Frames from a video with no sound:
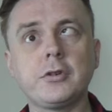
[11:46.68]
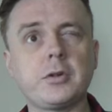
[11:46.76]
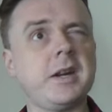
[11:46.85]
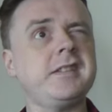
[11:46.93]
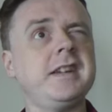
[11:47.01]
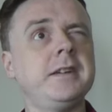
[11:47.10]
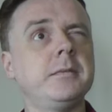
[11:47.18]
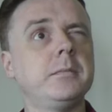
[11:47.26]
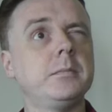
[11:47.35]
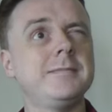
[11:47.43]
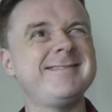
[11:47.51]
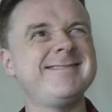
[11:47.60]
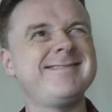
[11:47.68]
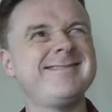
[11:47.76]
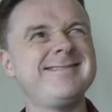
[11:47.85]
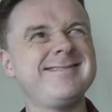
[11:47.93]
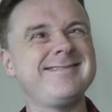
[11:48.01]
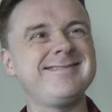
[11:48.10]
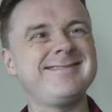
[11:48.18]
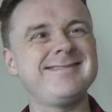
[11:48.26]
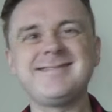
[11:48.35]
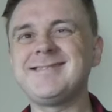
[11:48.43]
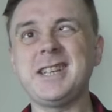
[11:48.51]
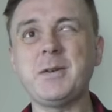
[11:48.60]
Cretin.
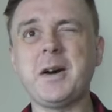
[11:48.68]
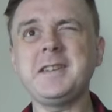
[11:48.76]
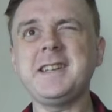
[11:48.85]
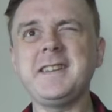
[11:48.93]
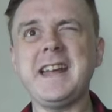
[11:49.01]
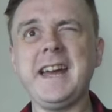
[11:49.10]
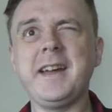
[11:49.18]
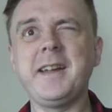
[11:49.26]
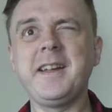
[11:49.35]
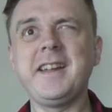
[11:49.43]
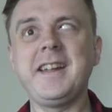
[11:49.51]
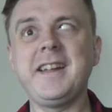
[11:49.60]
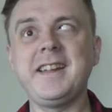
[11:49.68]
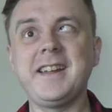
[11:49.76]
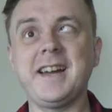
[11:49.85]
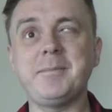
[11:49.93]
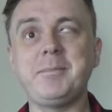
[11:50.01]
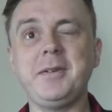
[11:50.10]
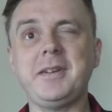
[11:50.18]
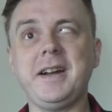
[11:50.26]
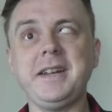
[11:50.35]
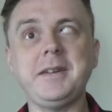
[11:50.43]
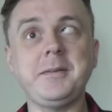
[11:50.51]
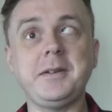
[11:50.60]
See what I did there? I built
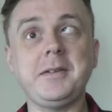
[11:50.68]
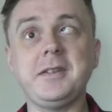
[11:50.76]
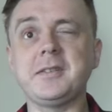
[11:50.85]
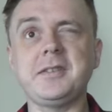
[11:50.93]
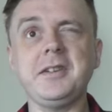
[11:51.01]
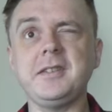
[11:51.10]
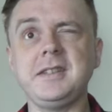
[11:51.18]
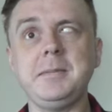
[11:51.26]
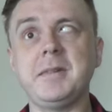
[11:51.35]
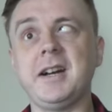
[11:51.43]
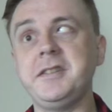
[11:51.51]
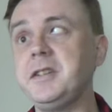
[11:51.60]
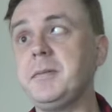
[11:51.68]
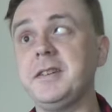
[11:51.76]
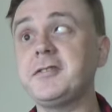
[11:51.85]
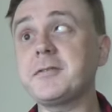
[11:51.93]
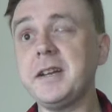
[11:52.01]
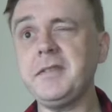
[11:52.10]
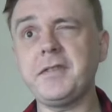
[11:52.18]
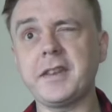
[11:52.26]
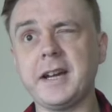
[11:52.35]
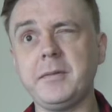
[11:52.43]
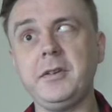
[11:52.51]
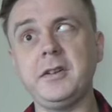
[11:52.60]
you, your dirty mind. You went straight for
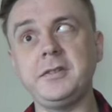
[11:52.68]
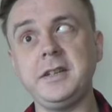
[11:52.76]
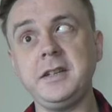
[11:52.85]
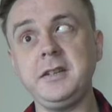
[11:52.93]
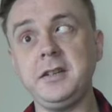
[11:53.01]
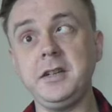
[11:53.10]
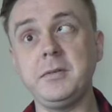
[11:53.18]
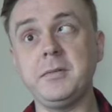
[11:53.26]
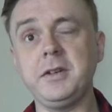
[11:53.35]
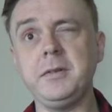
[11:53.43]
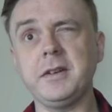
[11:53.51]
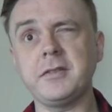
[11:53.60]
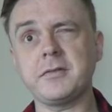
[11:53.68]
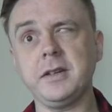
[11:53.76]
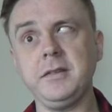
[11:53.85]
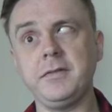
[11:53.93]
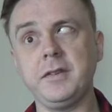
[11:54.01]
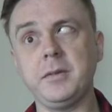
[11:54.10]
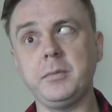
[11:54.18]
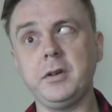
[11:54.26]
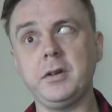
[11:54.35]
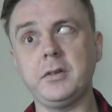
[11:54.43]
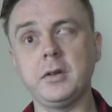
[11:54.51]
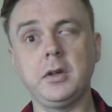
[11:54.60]
that word, didn't you? You, you went straight for the
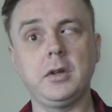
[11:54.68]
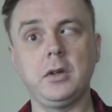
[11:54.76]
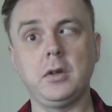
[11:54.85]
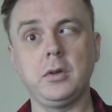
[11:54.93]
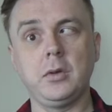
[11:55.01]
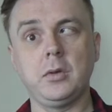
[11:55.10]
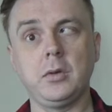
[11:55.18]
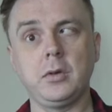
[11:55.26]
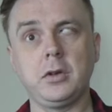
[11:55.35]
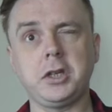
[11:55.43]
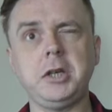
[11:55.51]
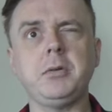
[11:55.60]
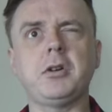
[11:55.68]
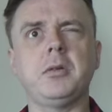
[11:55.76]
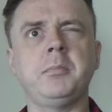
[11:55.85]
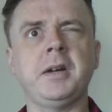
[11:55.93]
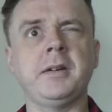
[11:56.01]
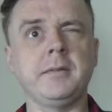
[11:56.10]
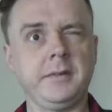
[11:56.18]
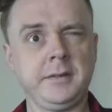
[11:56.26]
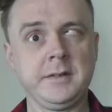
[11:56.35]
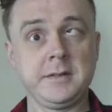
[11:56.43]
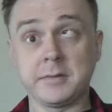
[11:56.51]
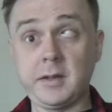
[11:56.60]
word cucumber,
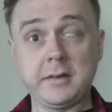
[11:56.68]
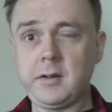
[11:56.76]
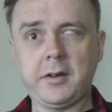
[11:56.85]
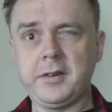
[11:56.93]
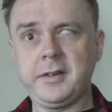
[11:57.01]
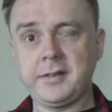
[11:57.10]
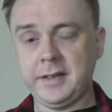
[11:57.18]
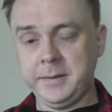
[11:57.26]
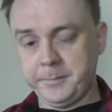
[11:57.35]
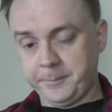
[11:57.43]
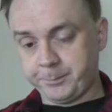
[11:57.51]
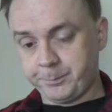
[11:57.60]
honestly.